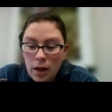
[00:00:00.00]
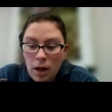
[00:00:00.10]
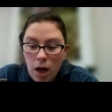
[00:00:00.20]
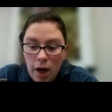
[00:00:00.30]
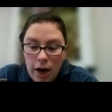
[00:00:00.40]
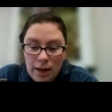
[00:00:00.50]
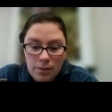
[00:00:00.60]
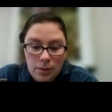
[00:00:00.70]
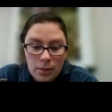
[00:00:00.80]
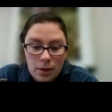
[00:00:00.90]
All right.
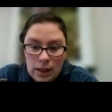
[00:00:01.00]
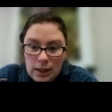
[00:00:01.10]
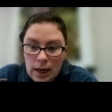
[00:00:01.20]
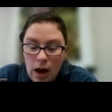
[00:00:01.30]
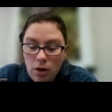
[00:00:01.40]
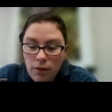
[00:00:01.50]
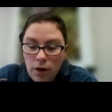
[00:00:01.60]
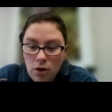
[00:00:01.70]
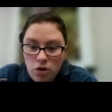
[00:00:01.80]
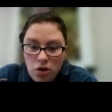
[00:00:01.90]
Let's get out of
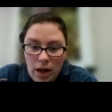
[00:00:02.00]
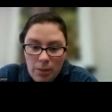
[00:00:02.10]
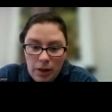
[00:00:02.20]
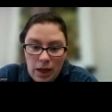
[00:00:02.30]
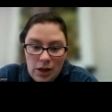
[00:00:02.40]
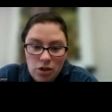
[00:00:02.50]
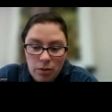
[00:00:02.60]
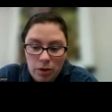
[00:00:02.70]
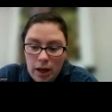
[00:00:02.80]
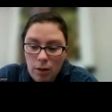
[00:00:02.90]
our nutrient application
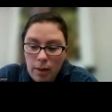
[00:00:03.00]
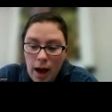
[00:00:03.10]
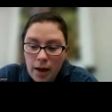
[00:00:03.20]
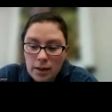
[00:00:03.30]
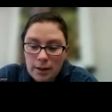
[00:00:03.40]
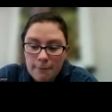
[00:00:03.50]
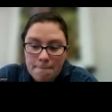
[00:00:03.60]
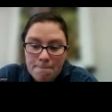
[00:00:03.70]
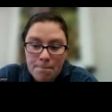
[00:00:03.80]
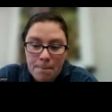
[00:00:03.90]
planner box.
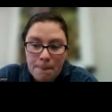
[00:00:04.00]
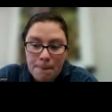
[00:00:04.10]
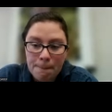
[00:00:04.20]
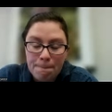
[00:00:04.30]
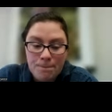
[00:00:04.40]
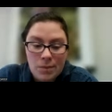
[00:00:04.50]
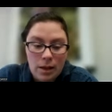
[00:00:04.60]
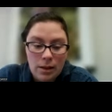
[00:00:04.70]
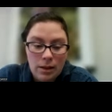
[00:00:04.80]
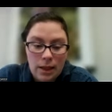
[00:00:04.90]

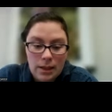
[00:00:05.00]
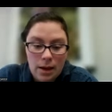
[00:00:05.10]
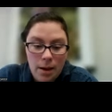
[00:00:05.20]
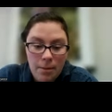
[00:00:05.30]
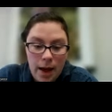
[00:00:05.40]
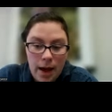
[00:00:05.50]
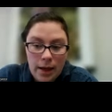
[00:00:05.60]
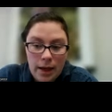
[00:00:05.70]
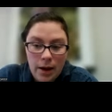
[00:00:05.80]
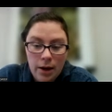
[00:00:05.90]
Let's come back
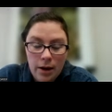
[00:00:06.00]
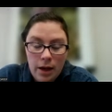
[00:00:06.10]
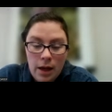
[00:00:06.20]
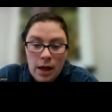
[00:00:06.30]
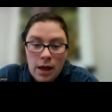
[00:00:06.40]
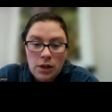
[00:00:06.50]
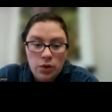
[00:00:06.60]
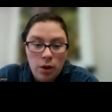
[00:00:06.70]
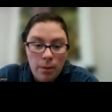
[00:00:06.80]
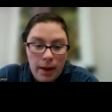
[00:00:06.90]
here
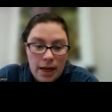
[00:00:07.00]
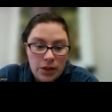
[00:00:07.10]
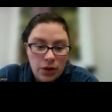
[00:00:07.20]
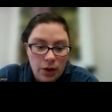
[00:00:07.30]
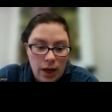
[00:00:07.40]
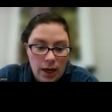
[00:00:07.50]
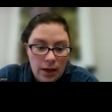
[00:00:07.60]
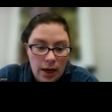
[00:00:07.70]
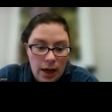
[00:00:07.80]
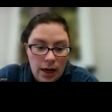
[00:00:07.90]
to our main
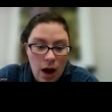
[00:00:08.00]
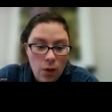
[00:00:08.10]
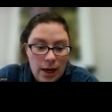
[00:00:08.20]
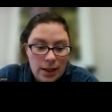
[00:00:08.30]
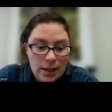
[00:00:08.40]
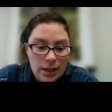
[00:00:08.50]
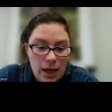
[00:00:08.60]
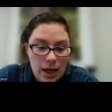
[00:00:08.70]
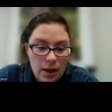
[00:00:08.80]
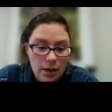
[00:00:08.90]
screen. And now we can
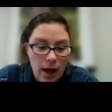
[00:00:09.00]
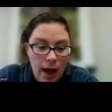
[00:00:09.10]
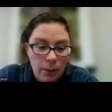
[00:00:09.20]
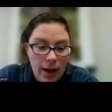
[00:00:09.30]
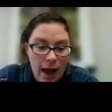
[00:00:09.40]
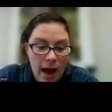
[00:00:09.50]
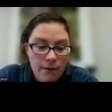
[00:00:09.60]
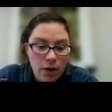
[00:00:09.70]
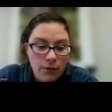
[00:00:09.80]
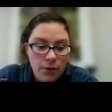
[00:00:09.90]
see that we
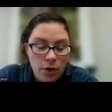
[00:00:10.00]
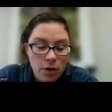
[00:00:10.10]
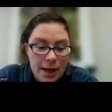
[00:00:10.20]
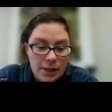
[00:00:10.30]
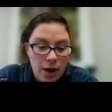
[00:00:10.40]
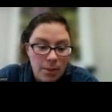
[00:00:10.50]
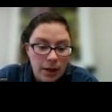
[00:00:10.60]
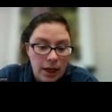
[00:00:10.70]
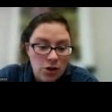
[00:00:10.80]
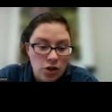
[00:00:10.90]
have our fertilizer
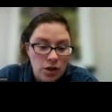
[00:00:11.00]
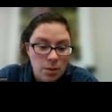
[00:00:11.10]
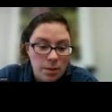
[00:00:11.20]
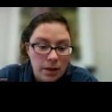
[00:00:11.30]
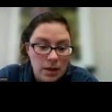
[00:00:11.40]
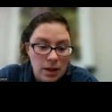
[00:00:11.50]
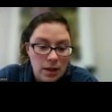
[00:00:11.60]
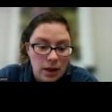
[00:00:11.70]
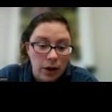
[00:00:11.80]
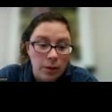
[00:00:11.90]
applications built in
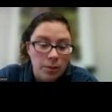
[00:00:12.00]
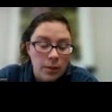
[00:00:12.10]
here.